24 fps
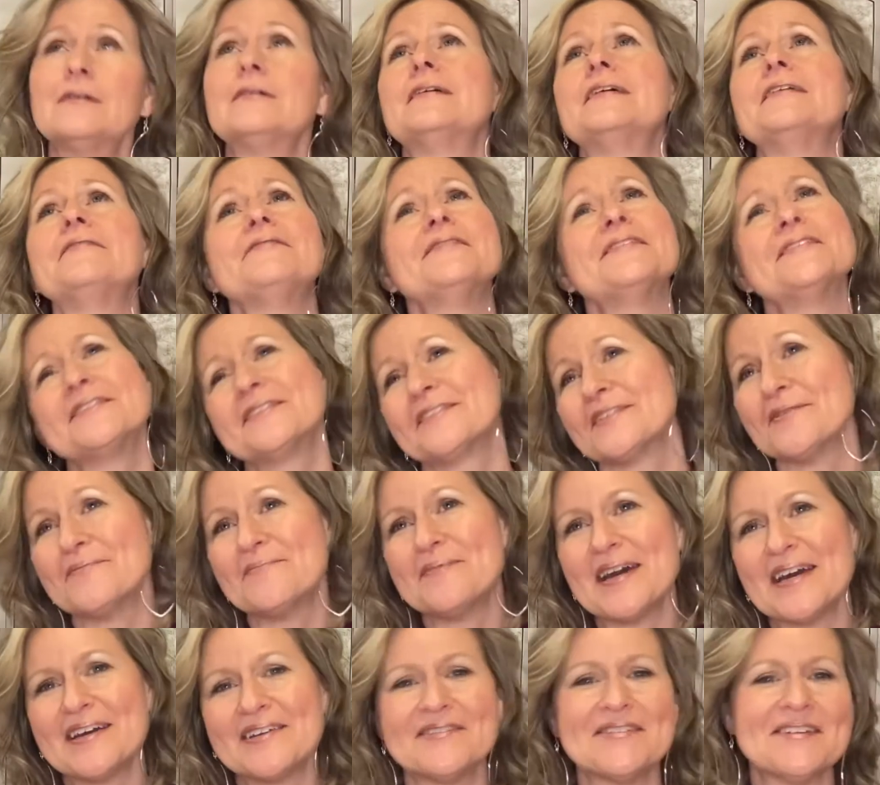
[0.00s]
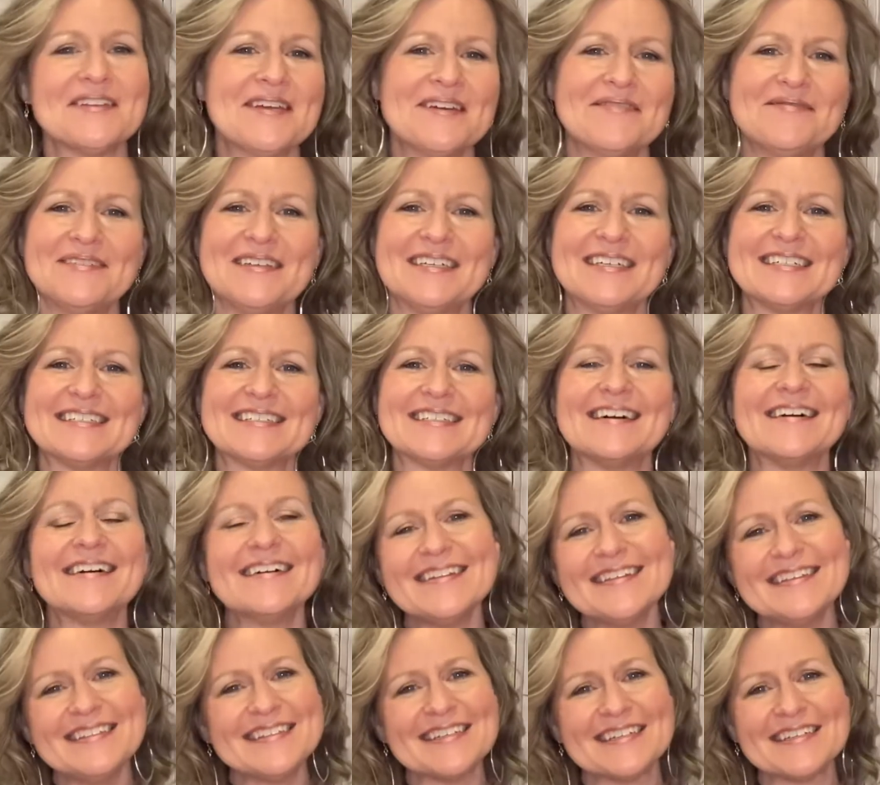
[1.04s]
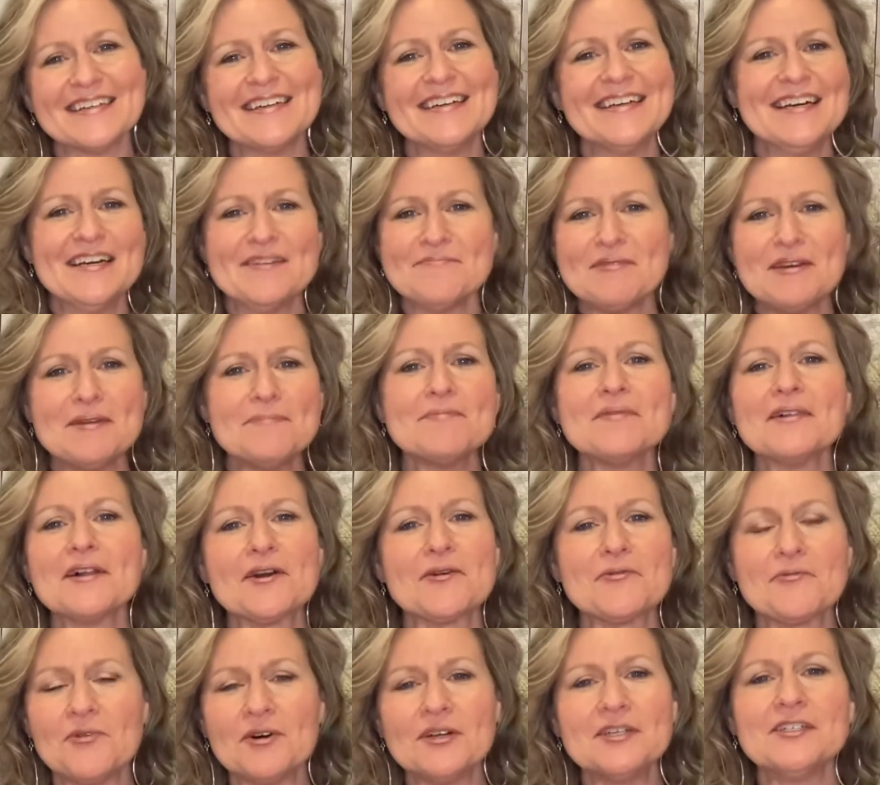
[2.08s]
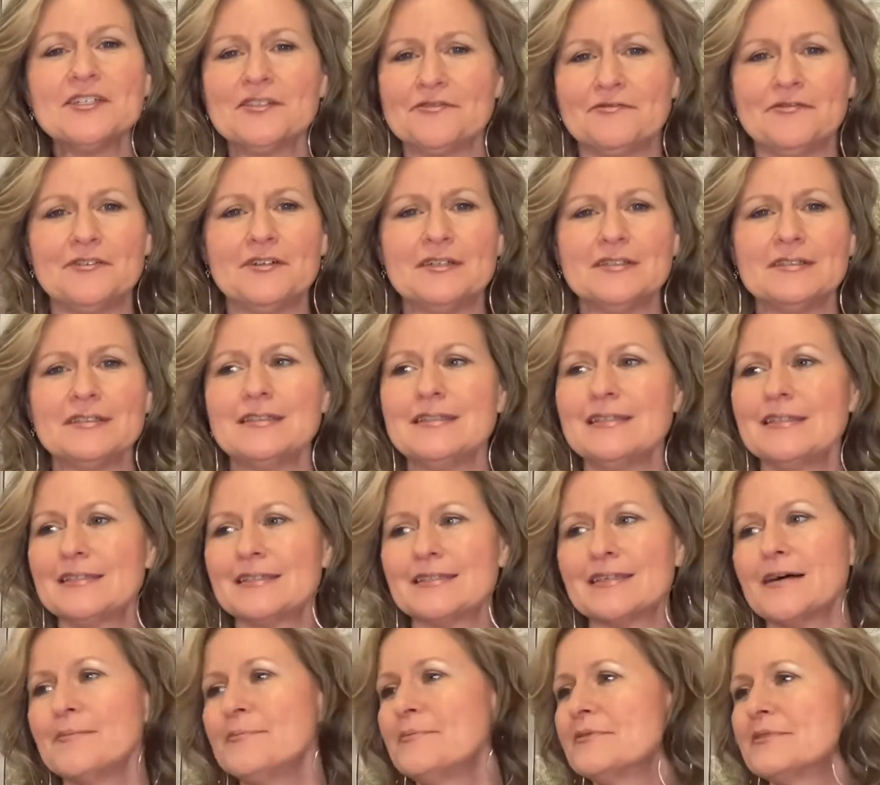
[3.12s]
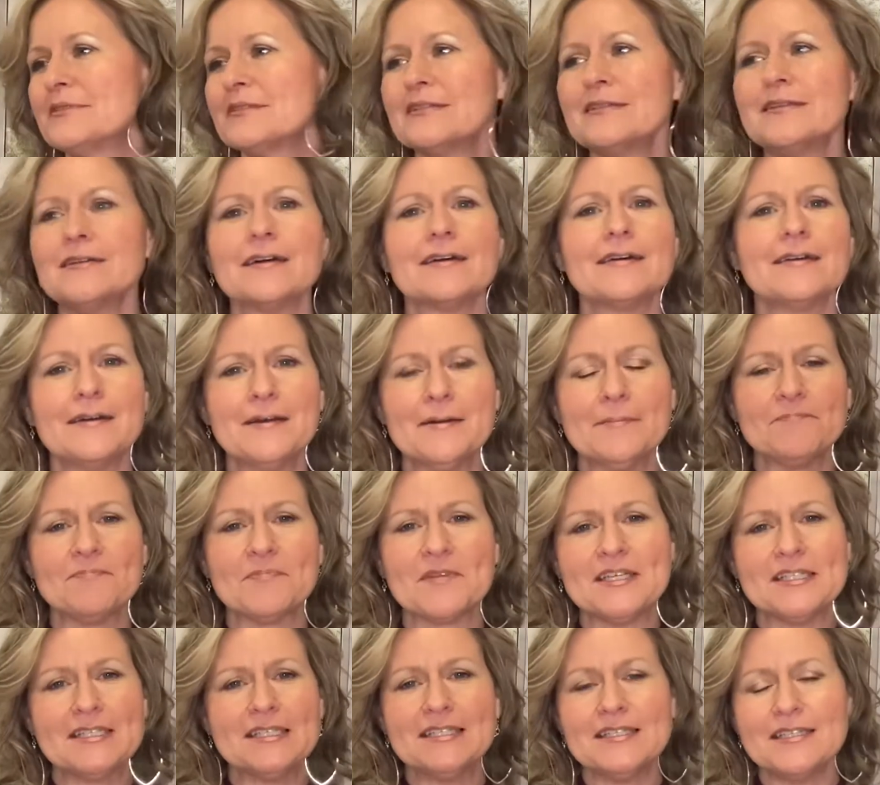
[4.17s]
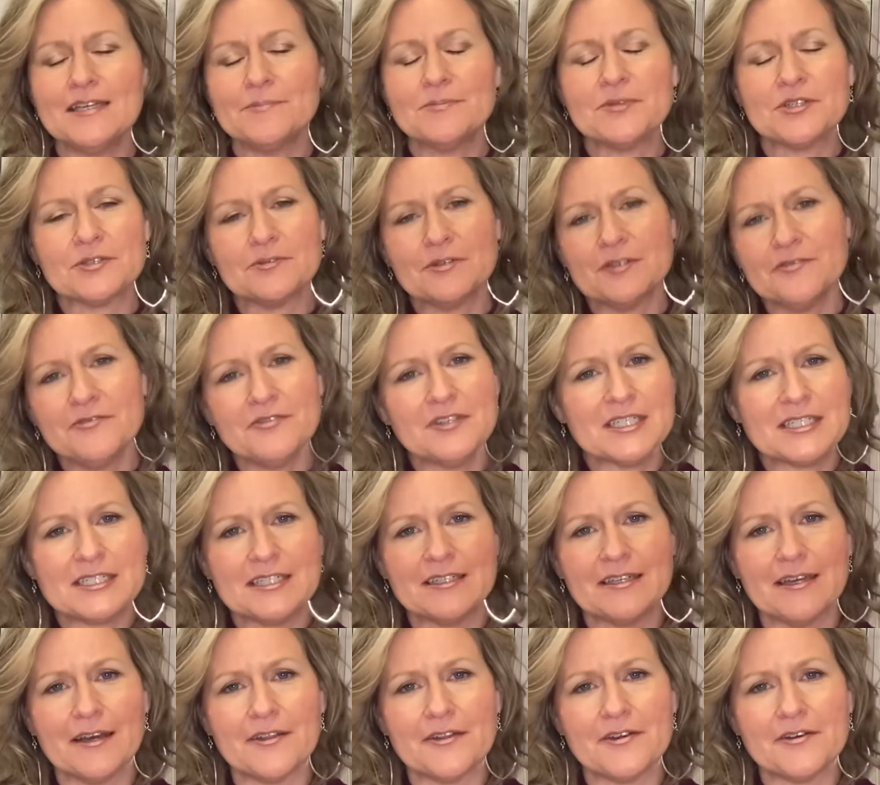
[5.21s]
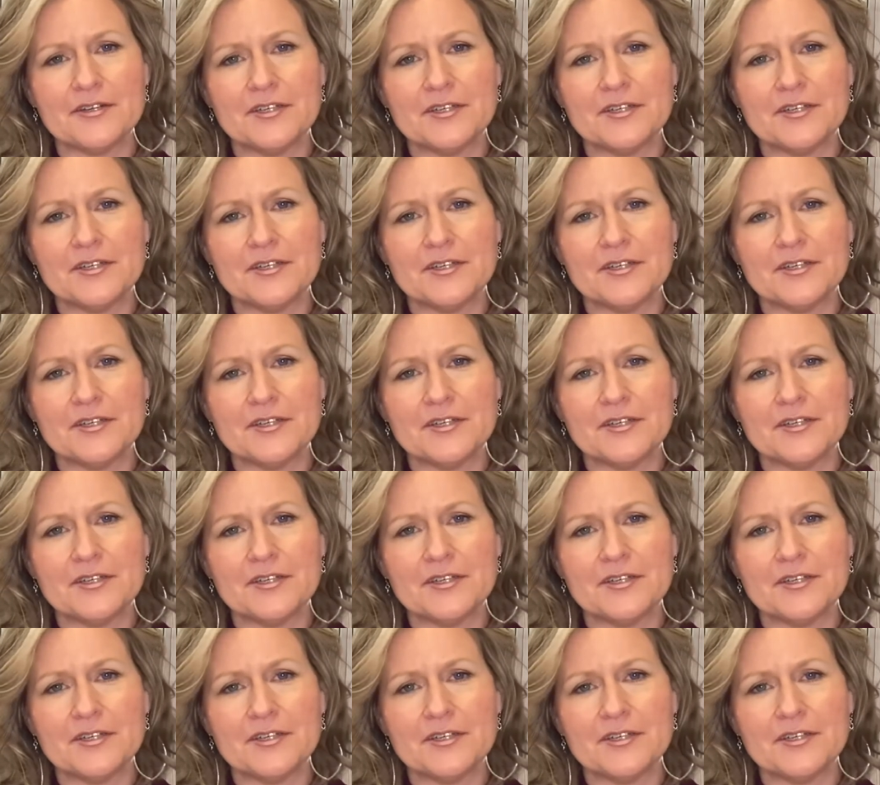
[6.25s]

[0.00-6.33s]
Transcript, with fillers: I feel so bad for them because all these are people are wonderful and these couples look and seem terrific together.